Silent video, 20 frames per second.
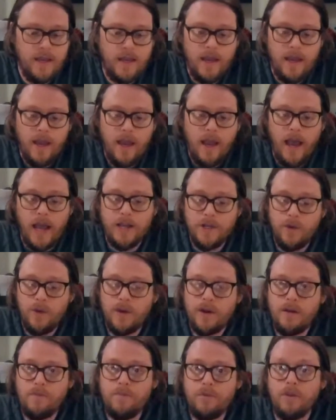I do want
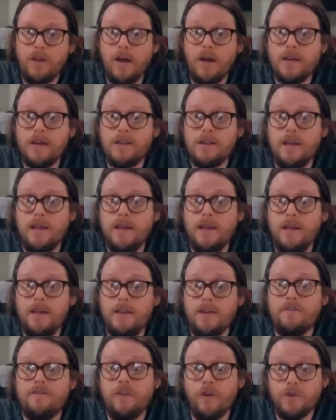to plug the
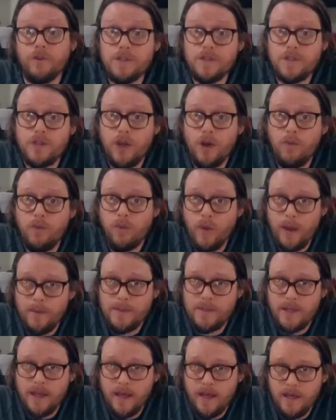Foldscope
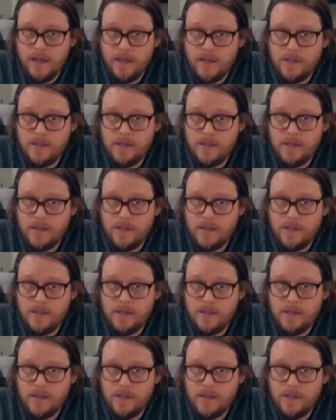website.